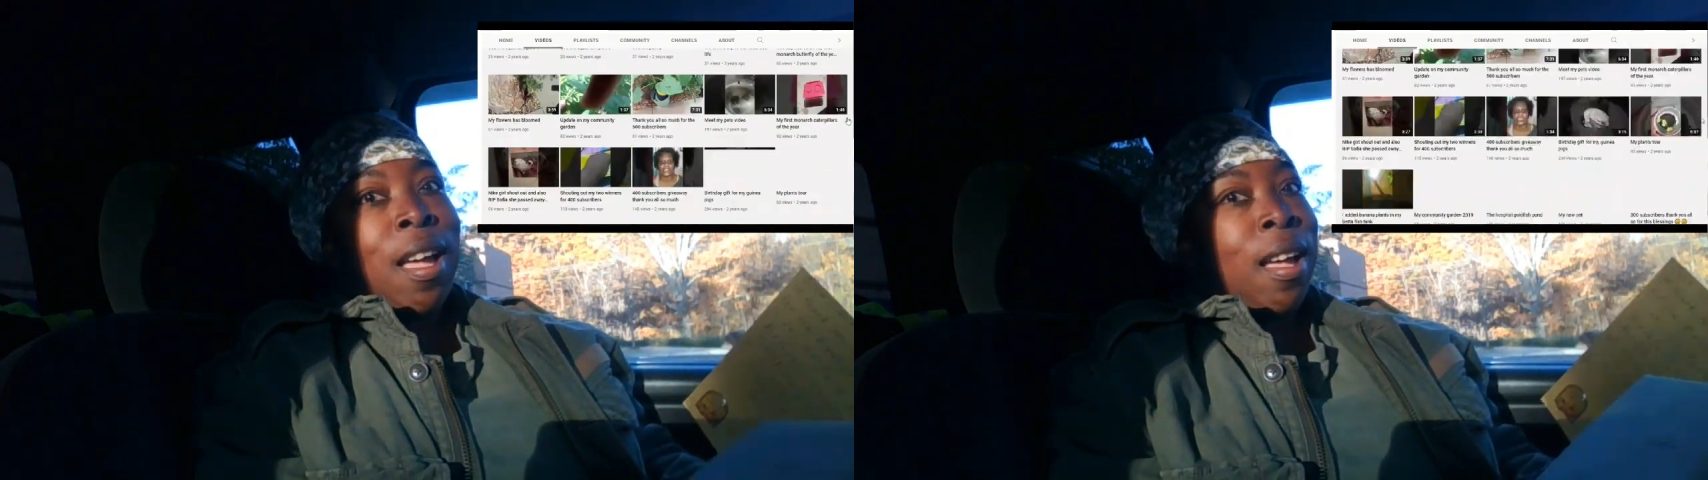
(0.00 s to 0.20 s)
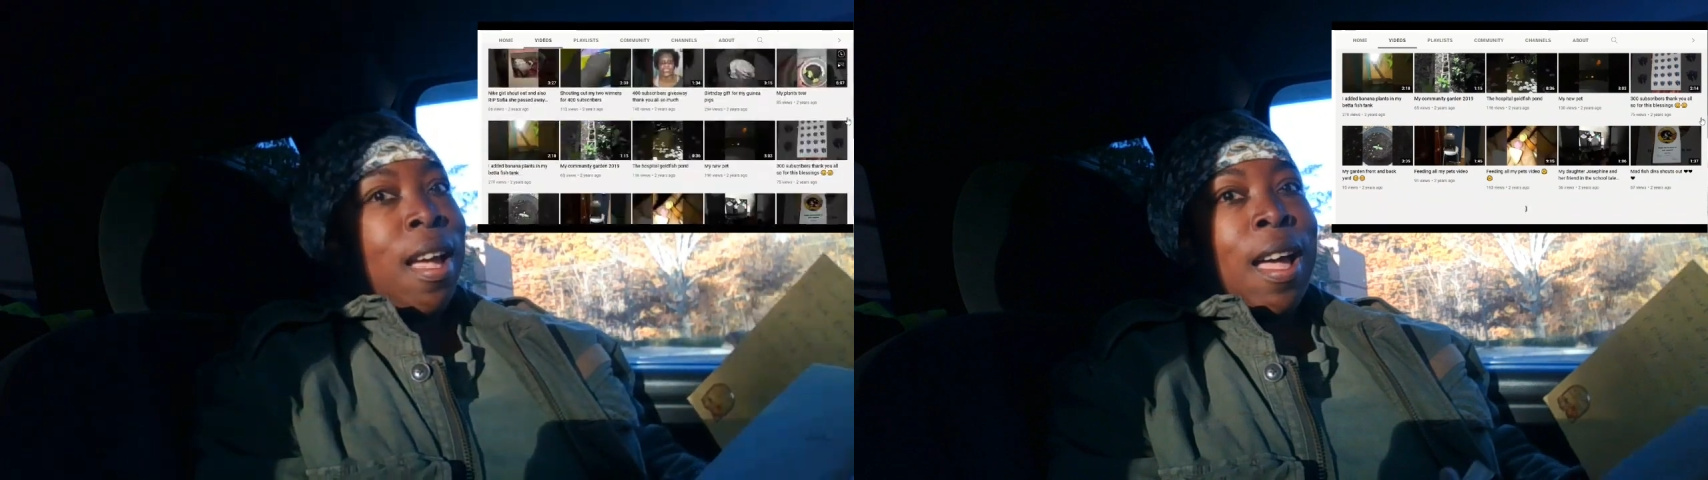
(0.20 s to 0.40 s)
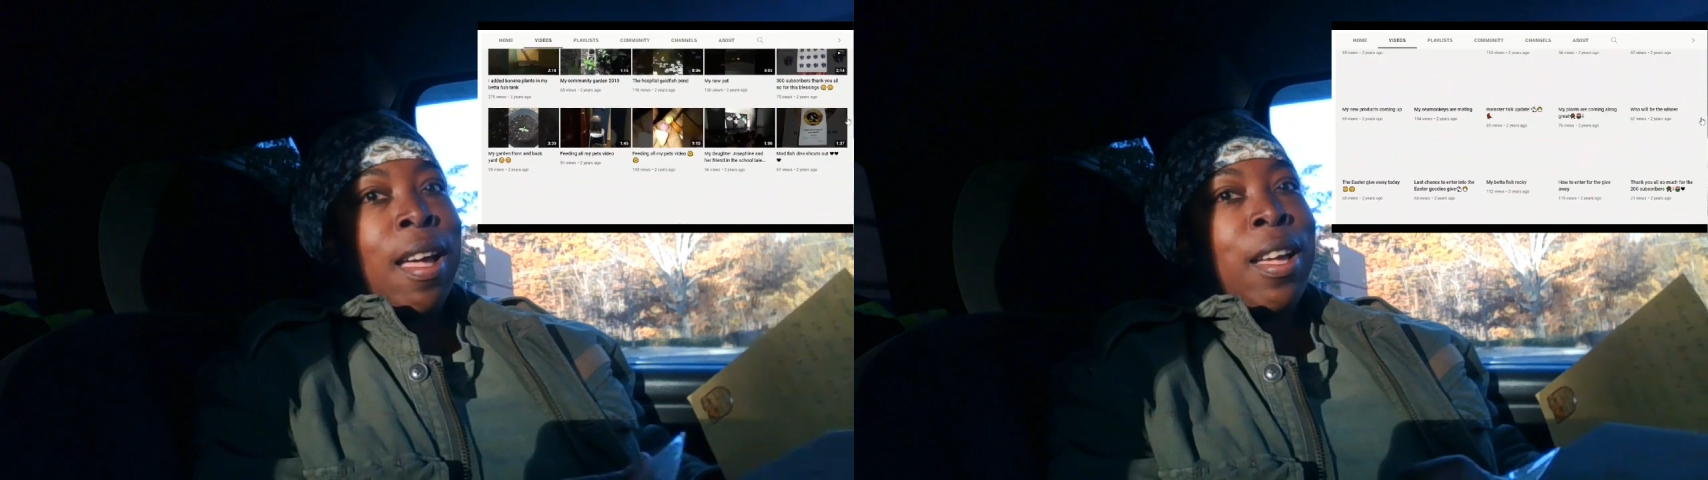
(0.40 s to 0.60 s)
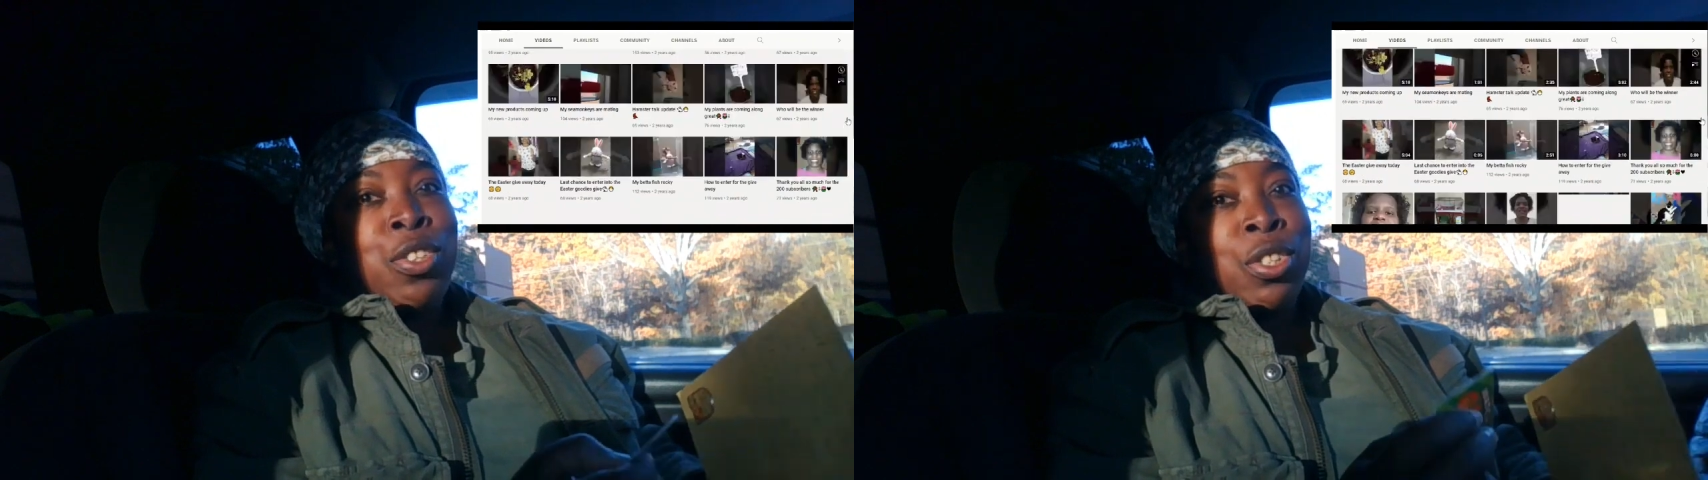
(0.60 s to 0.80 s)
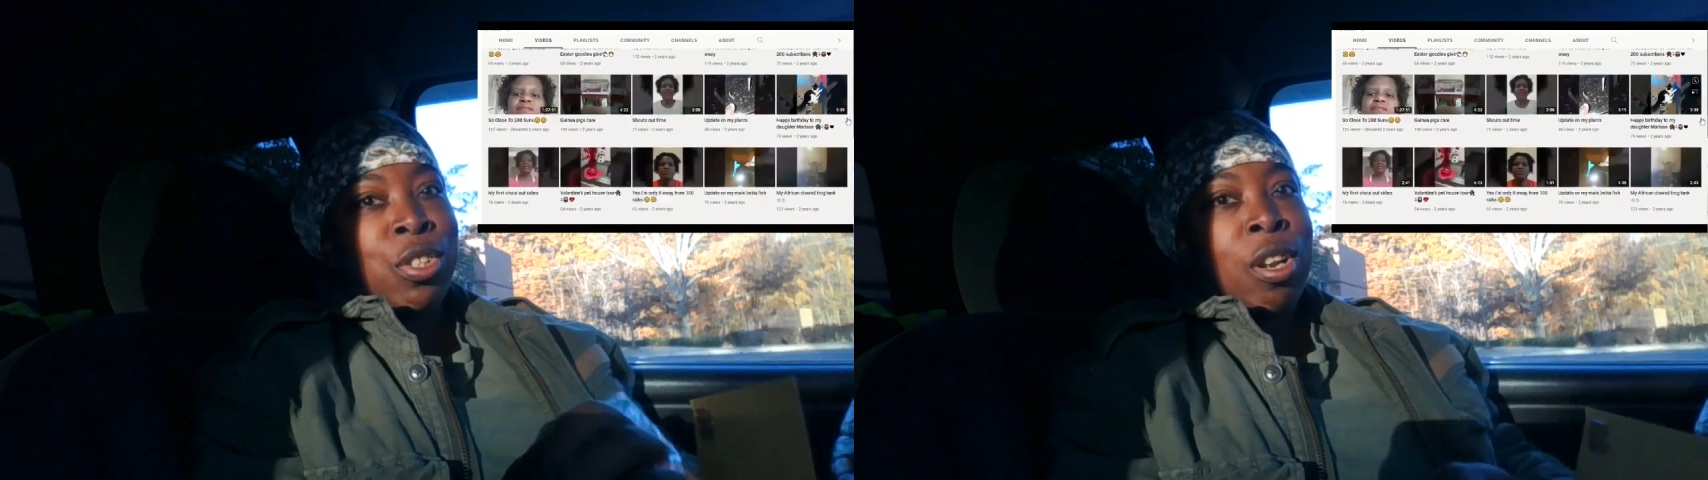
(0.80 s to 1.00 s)
I
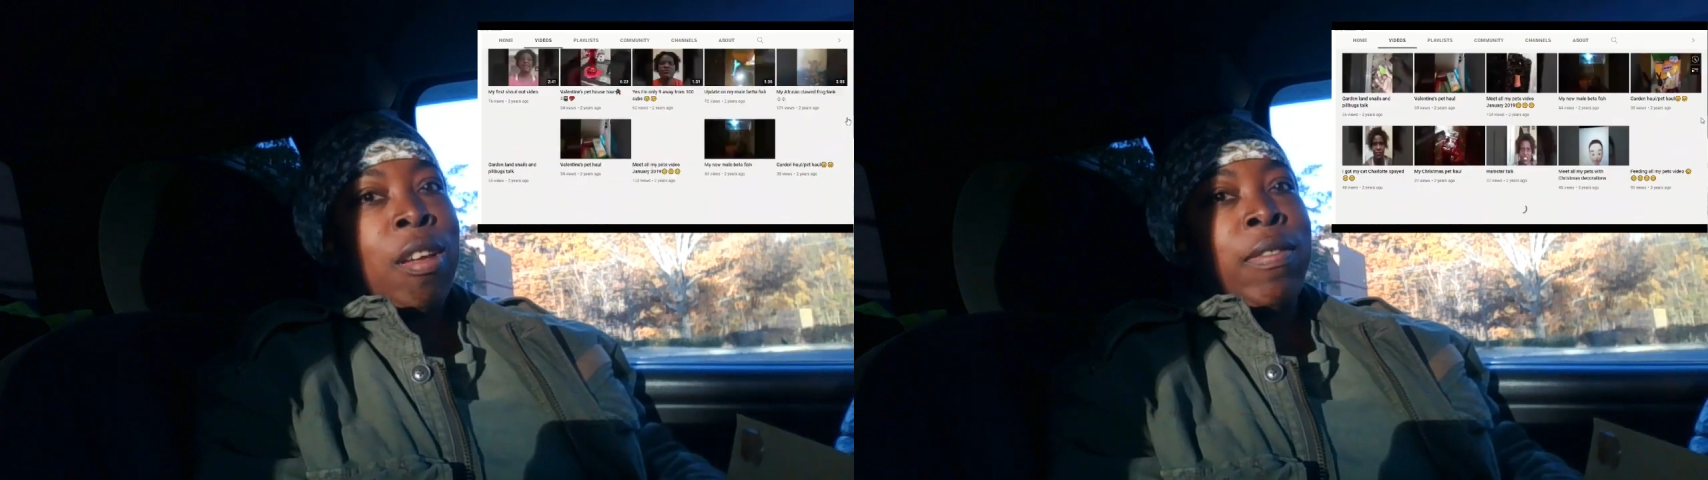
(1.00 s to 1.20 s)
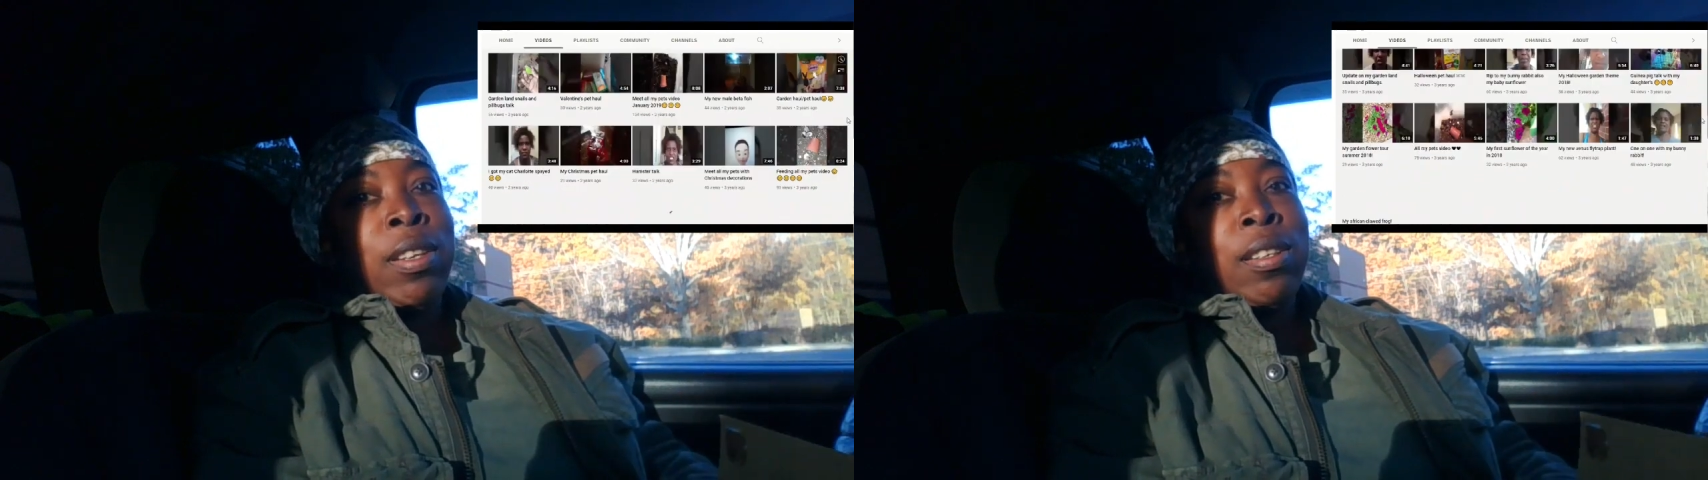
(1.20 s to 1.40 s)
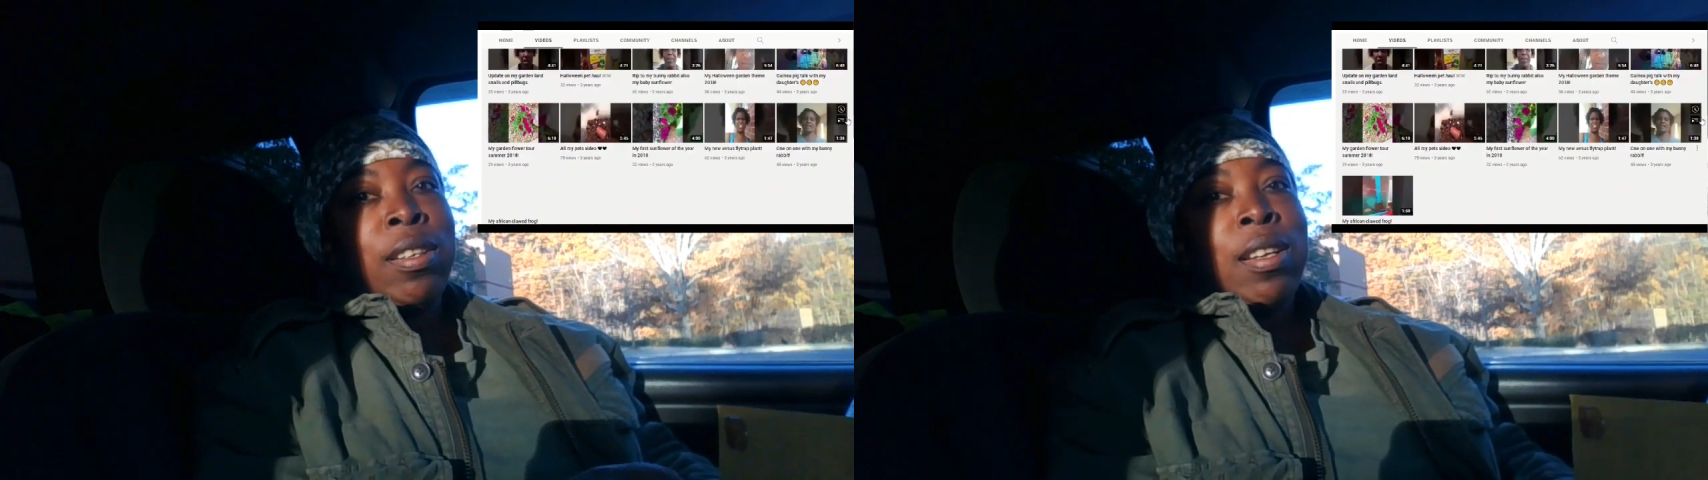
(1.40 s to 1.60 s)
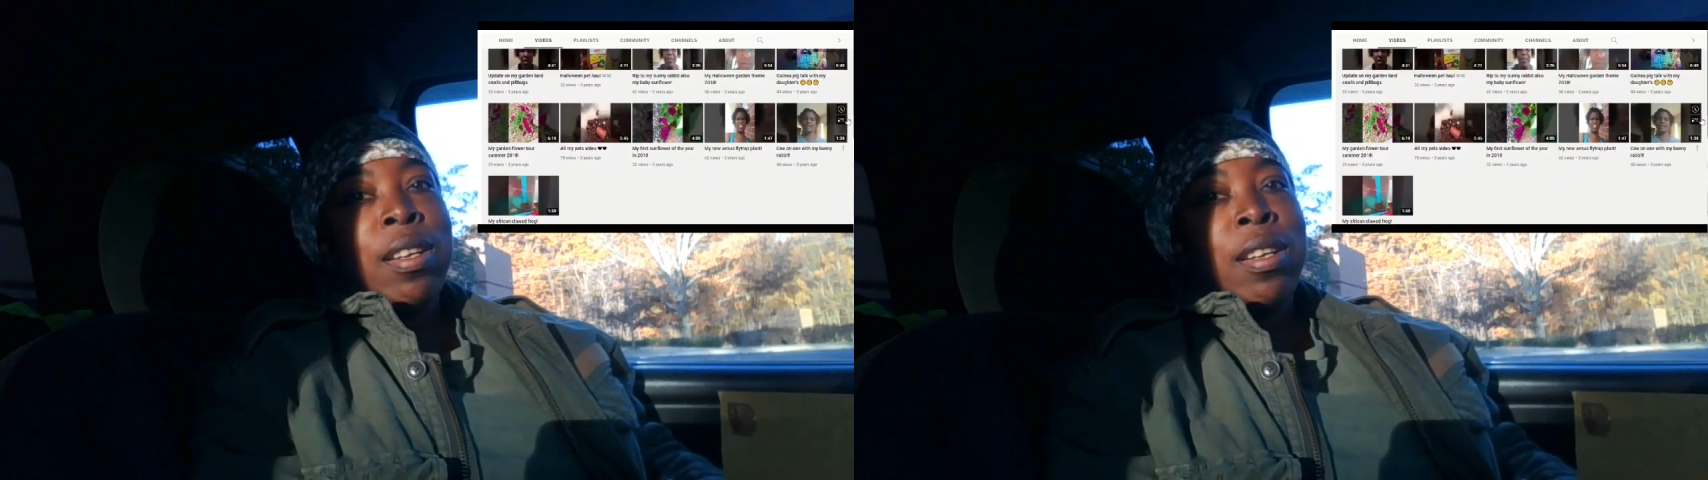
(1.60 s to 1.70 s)
just love it.